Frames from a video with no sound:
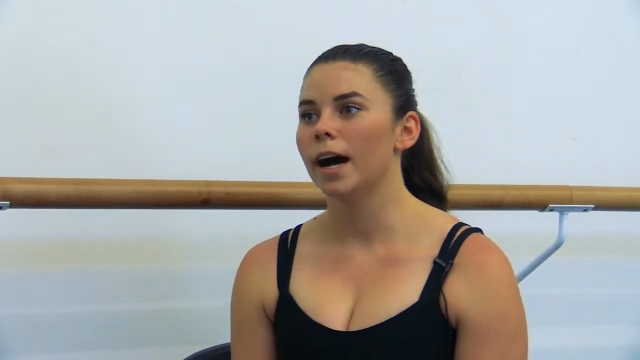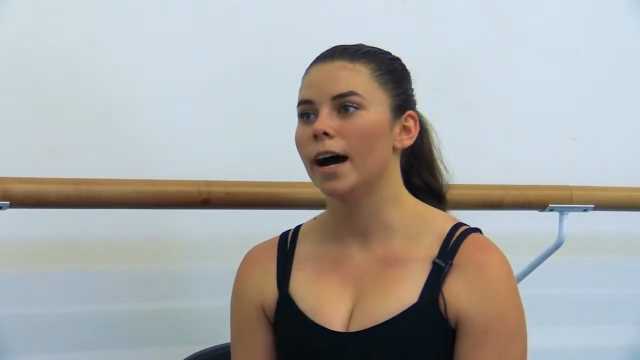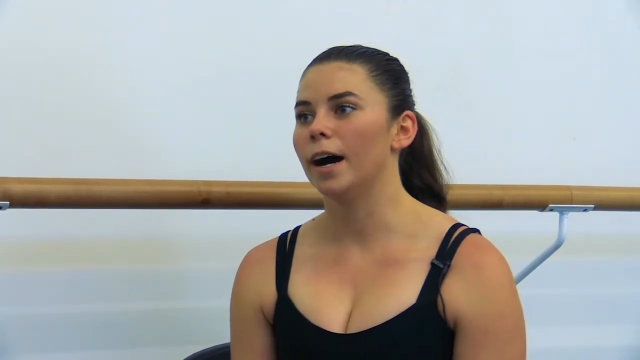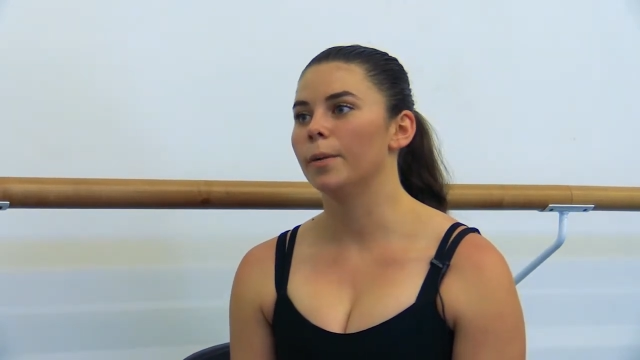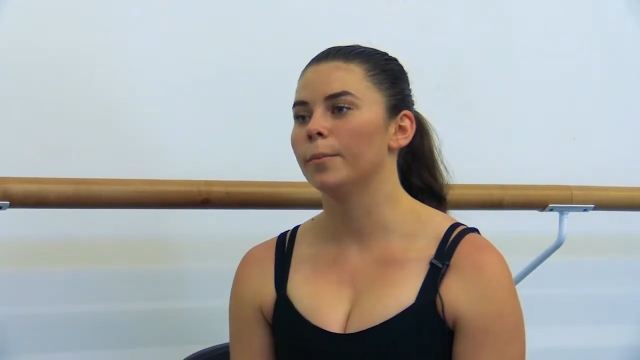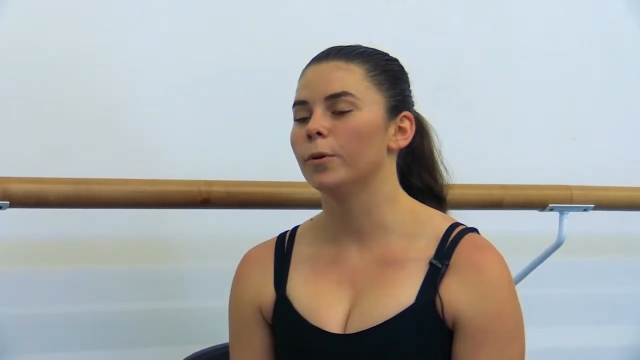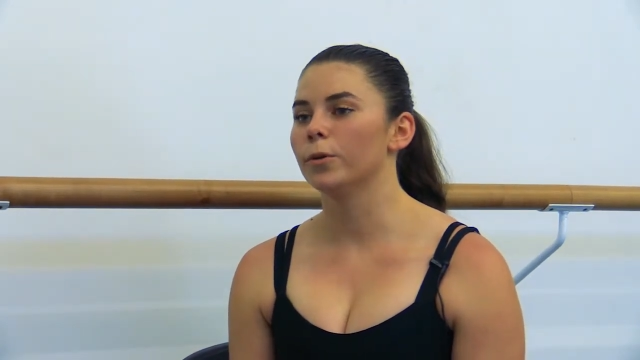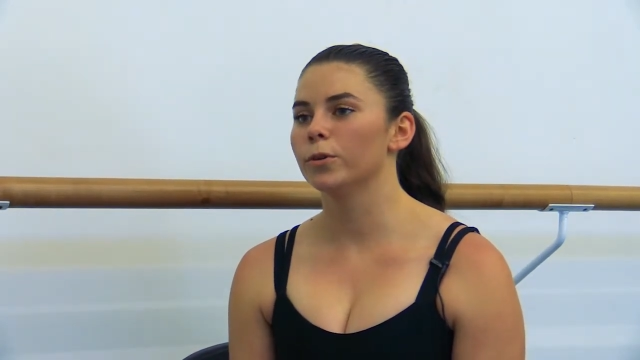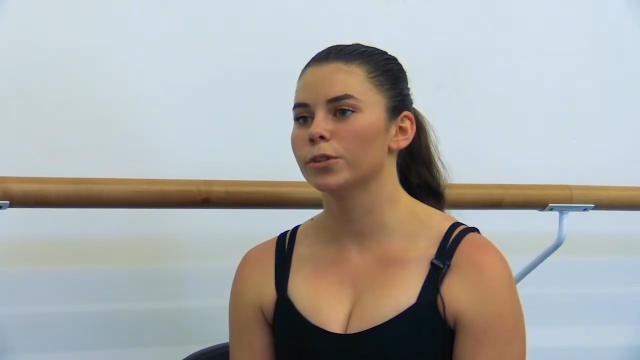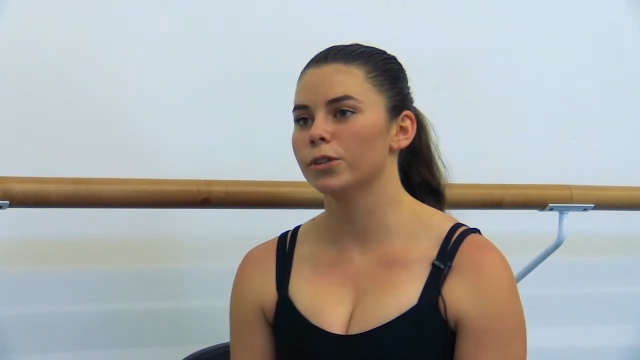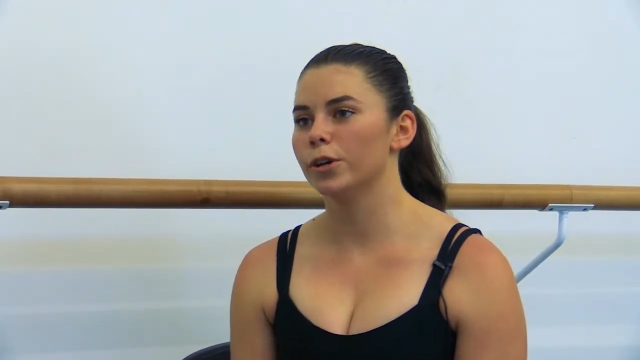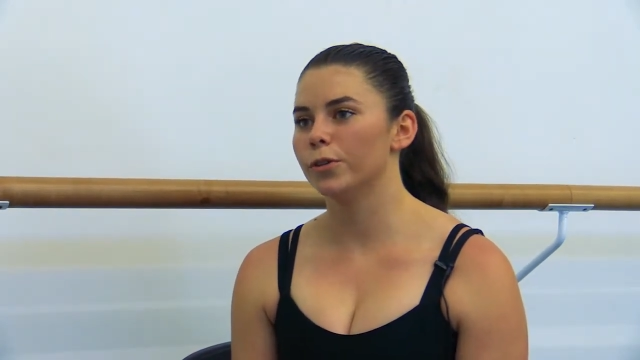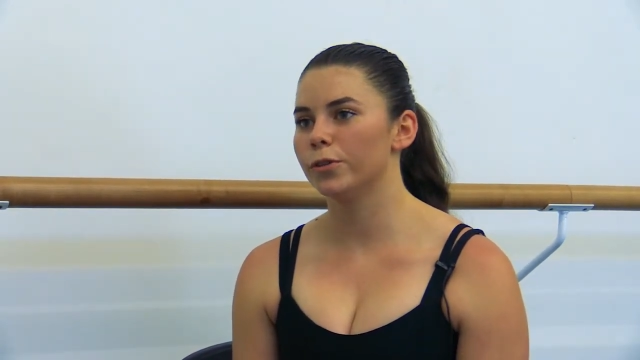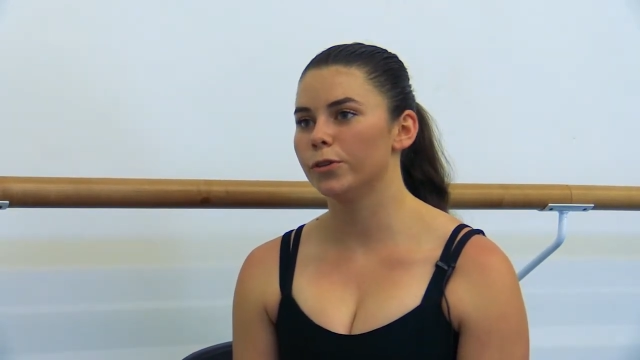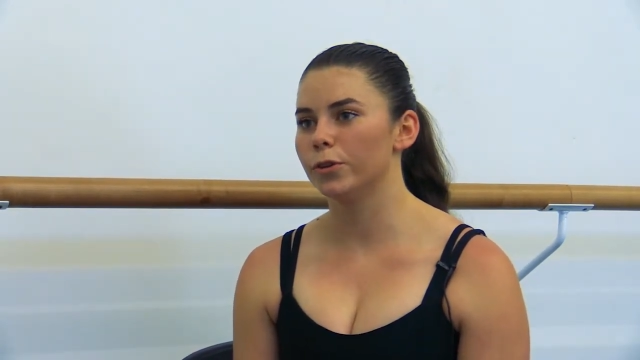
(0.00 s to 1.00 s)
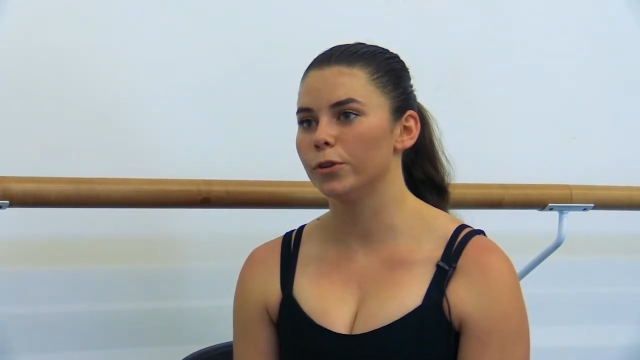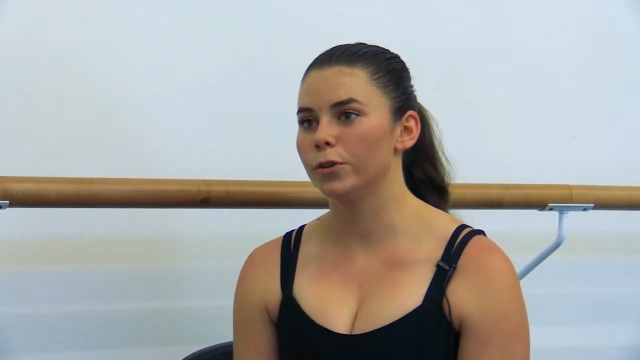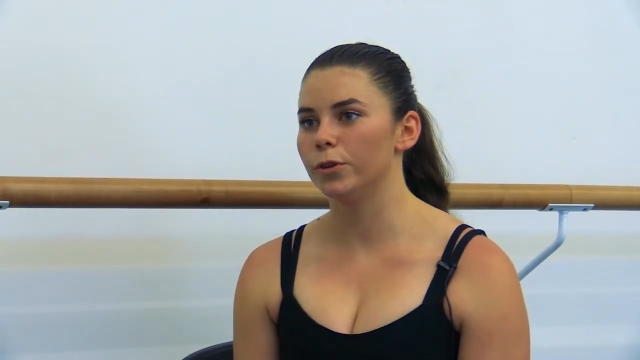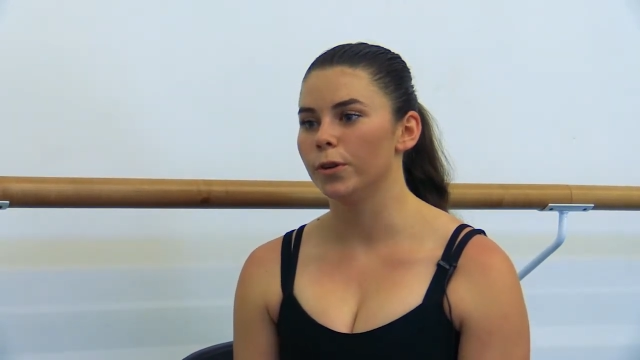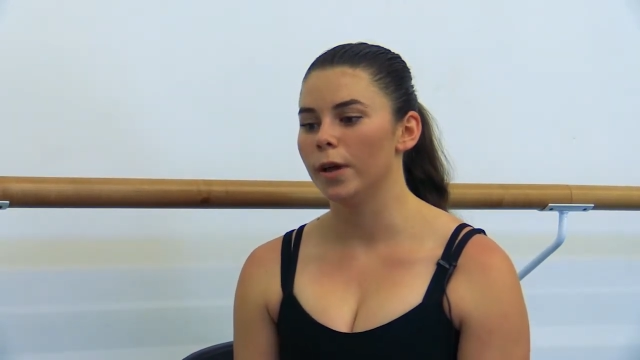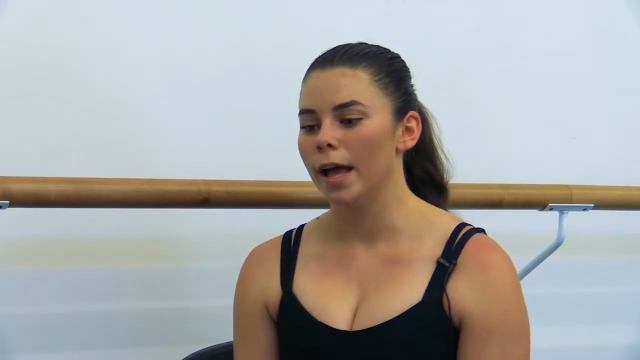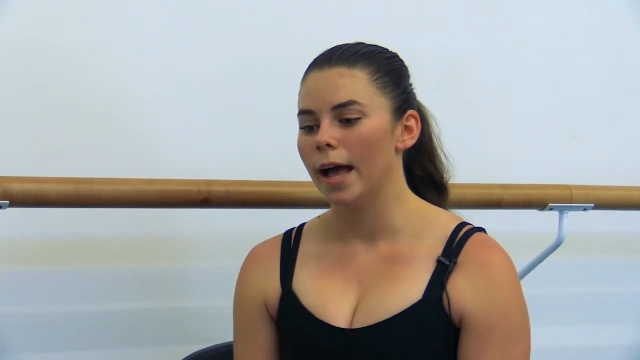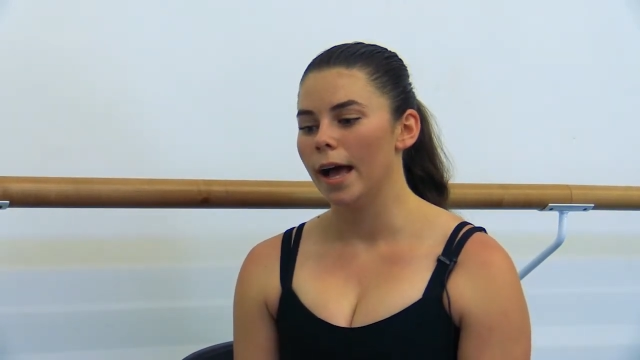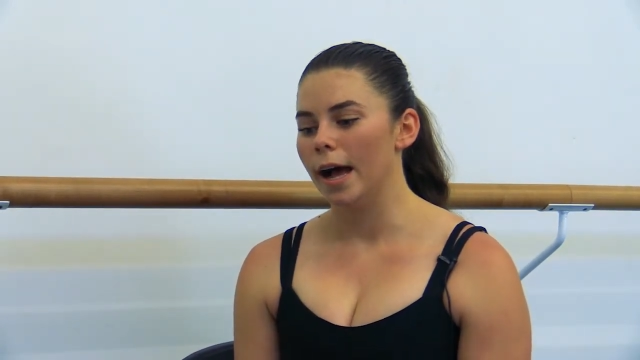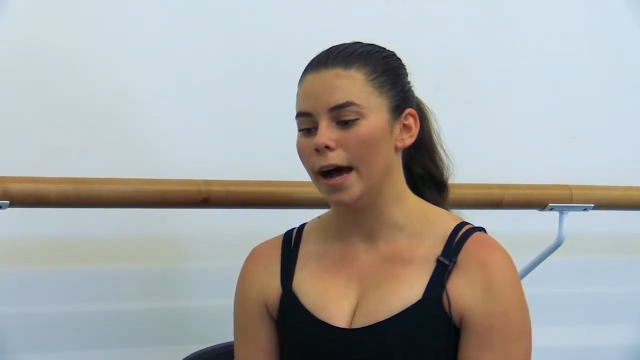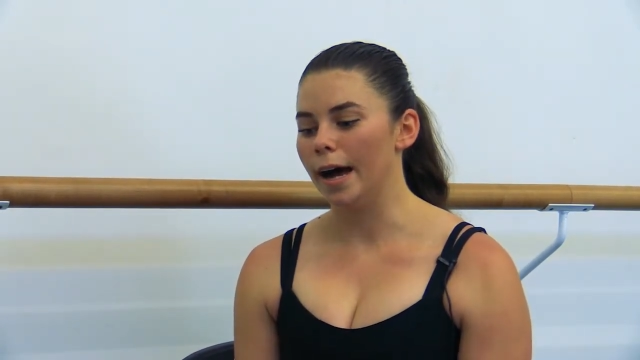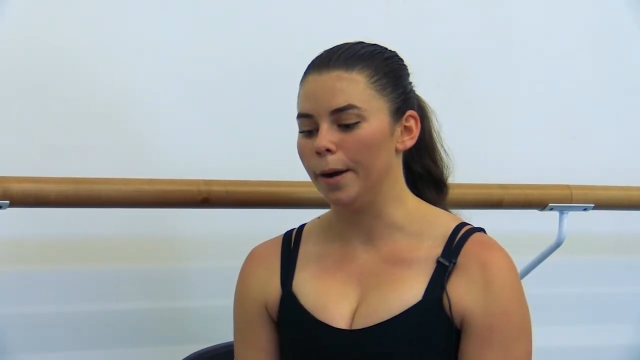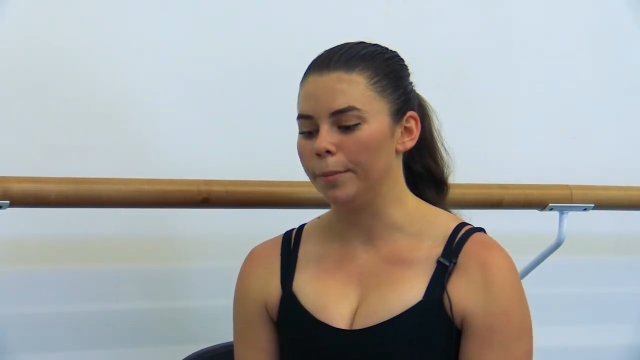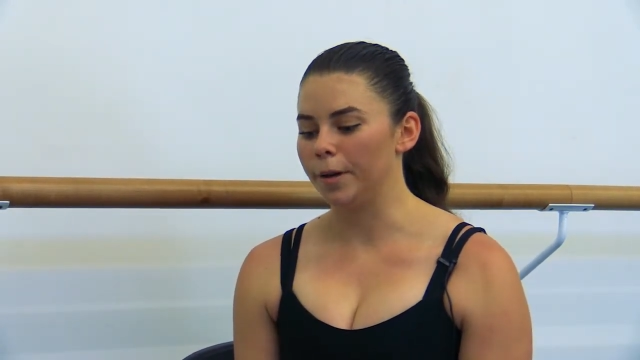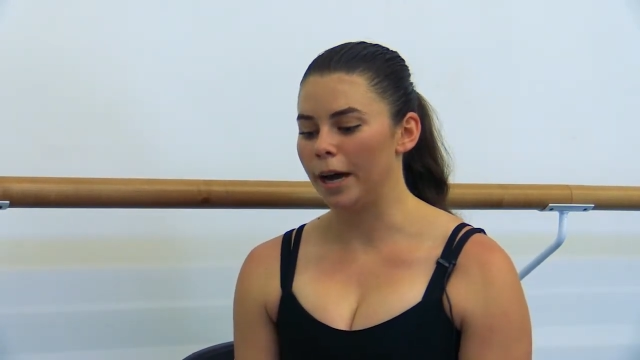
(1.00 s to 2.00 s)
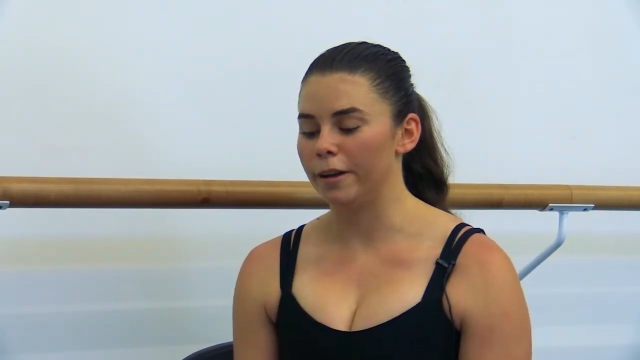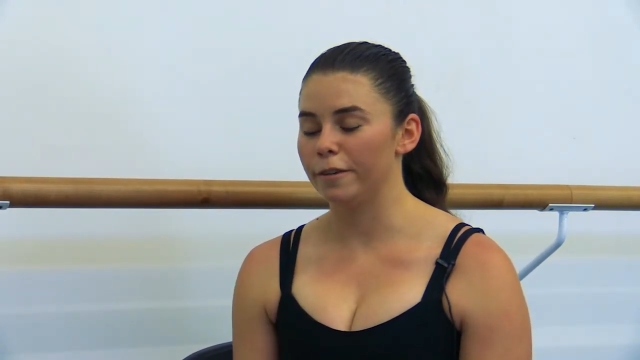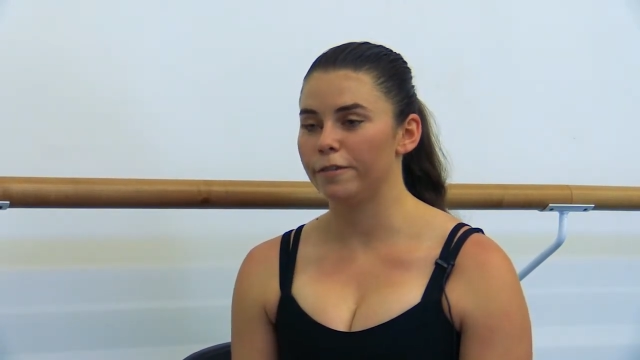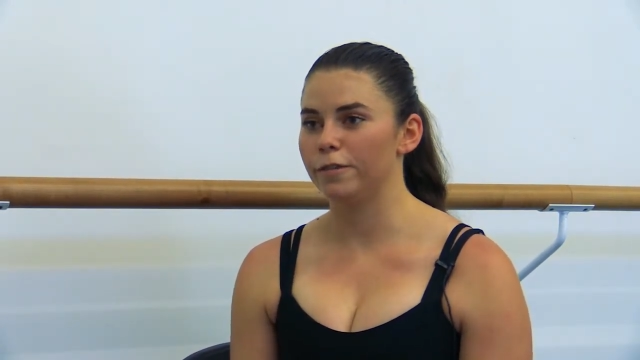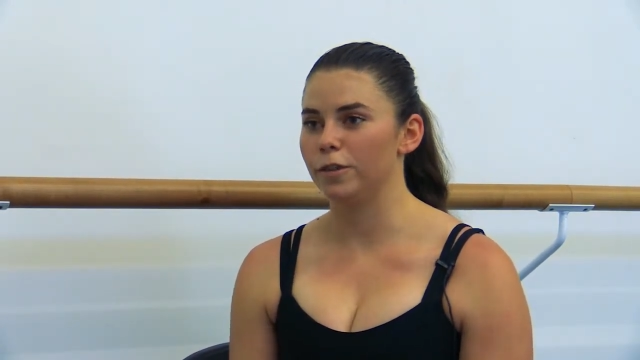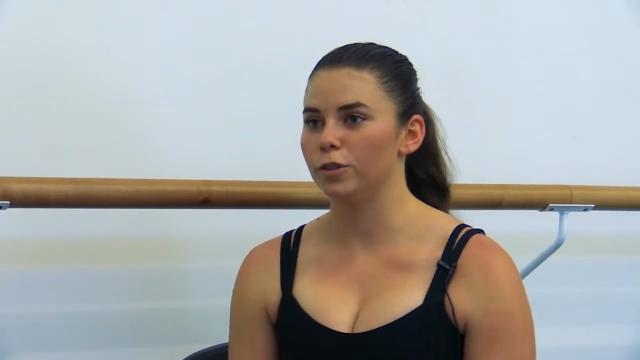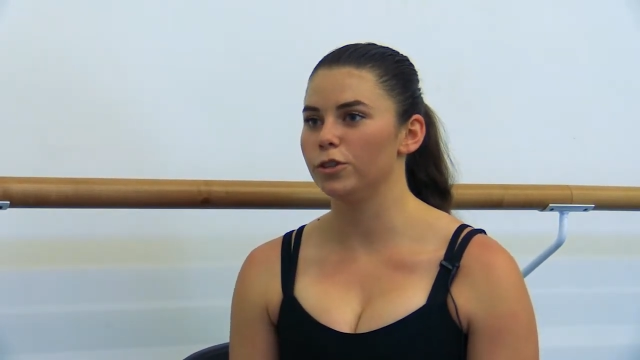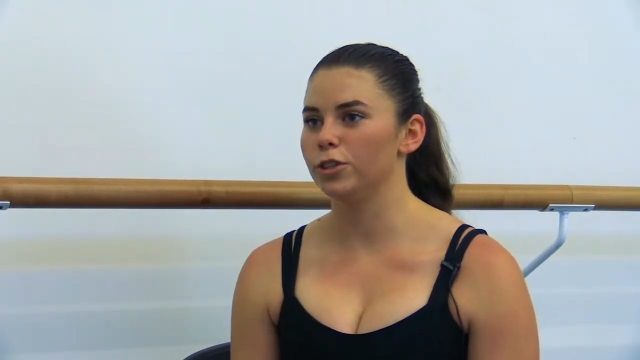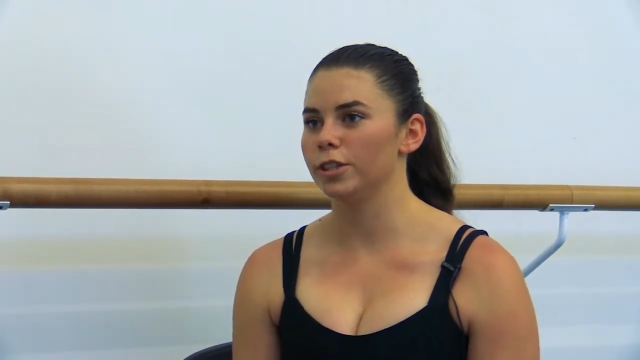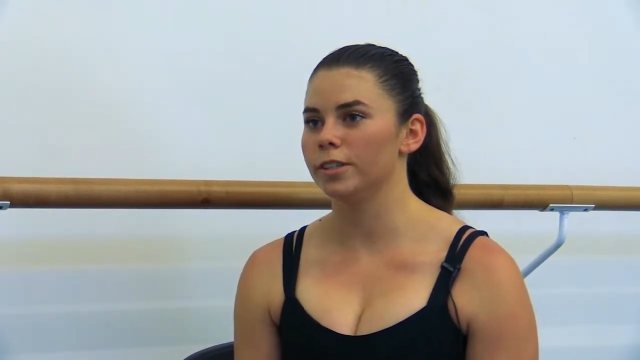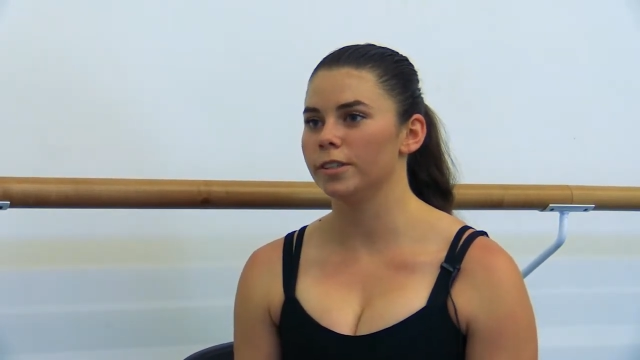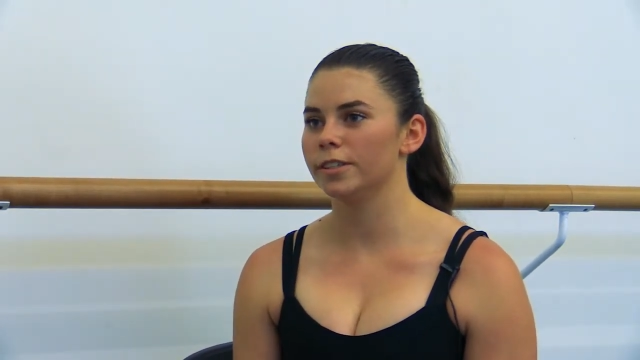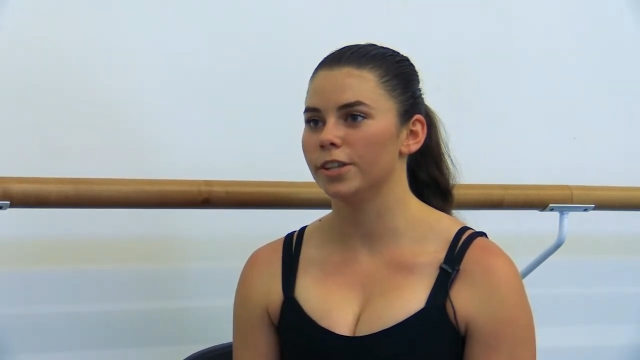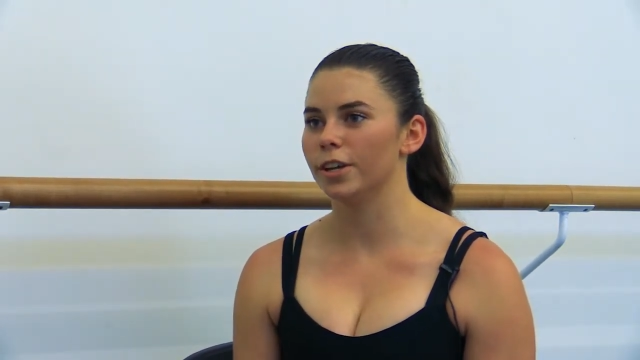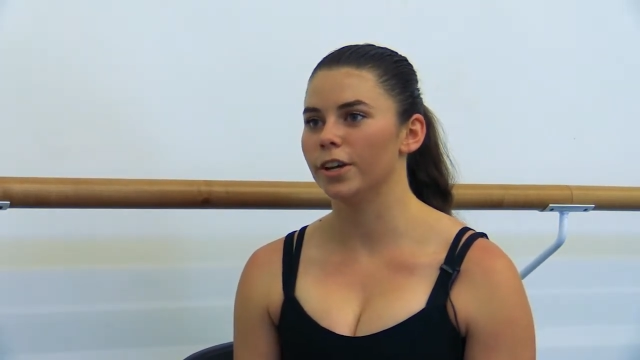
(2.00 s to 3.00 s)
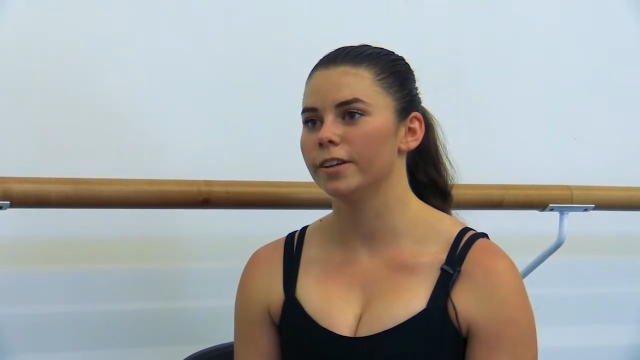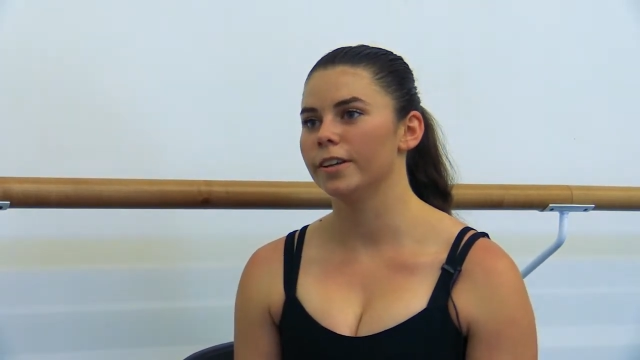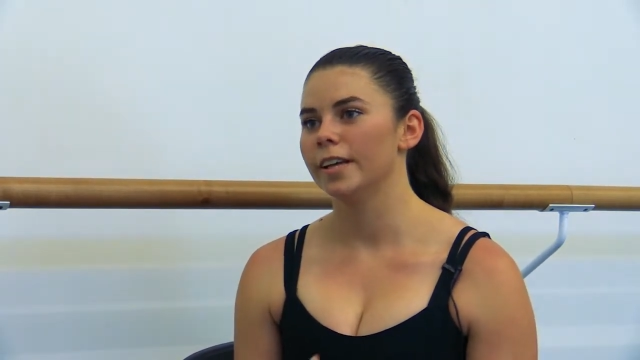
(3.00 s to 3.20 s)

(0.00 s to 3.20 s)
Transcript: um, also through um, kind of fusion, so